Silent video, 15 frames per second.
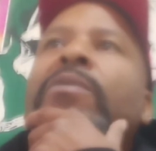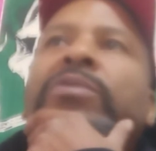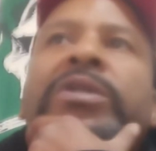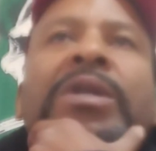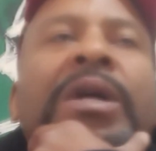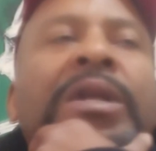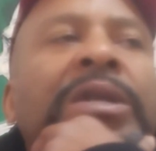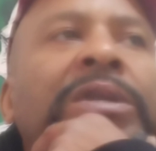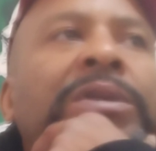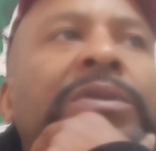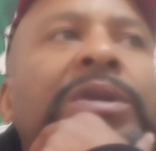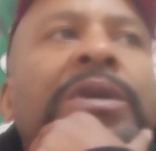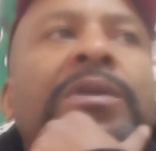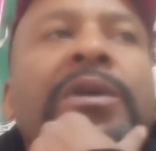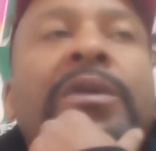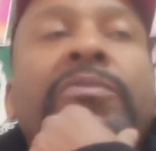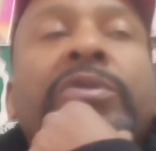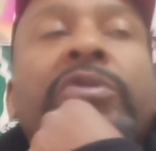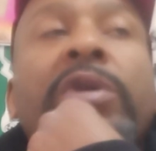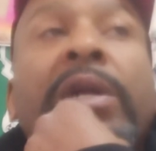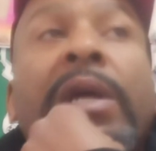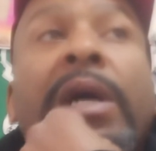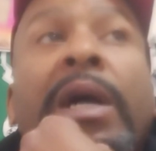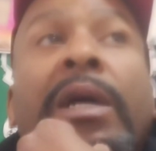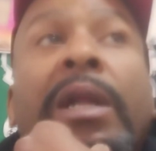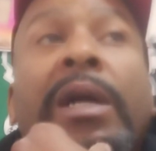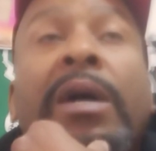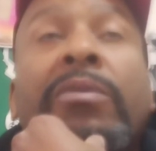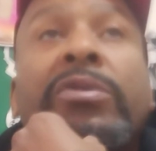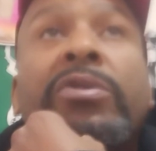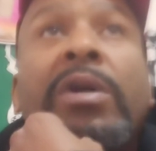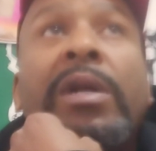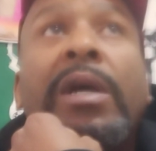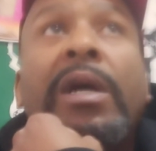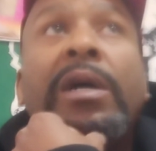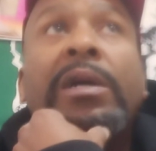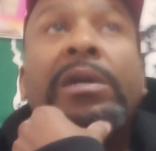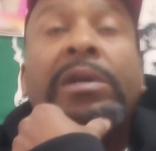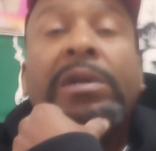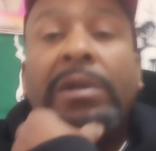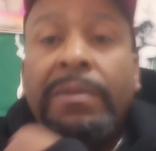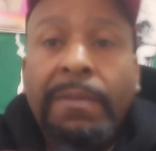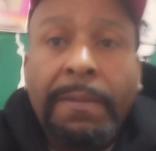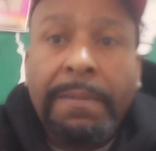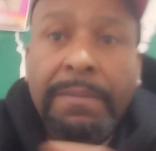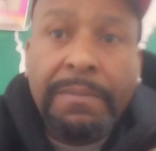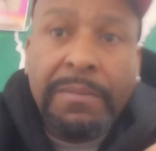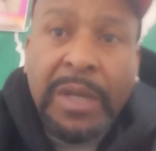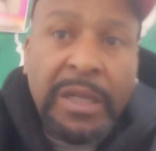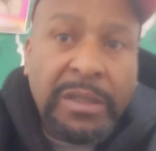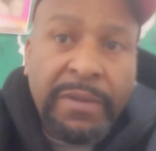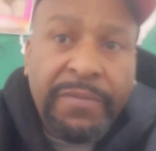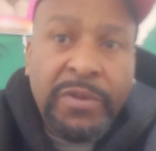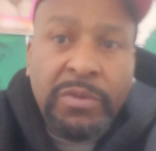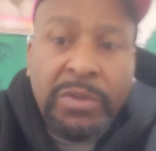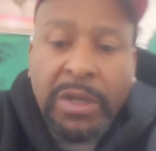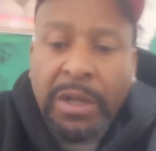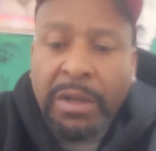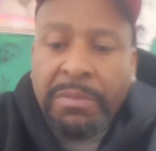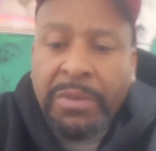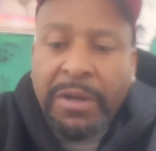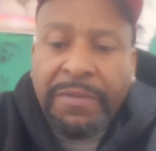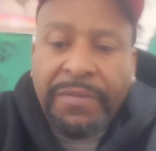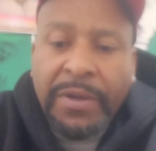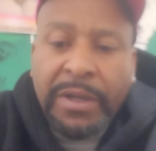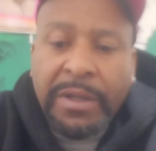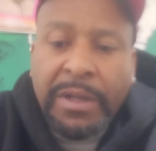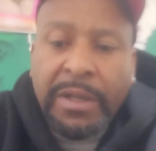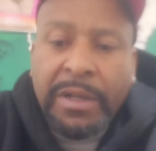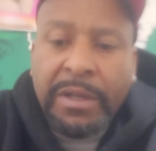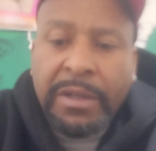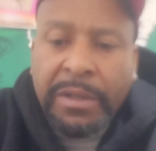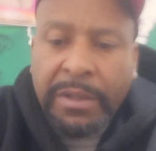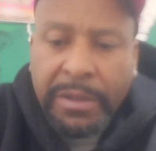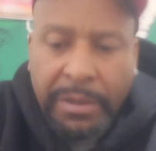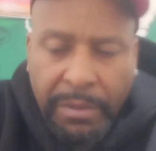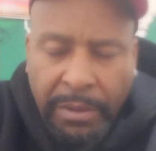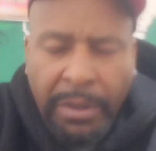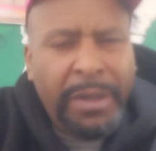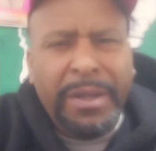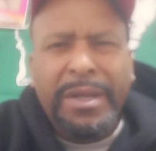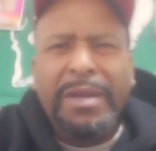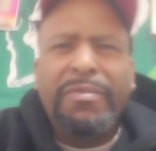was still he, he, was trying to act like I was trying to uh because if you tell a motherfucker that uh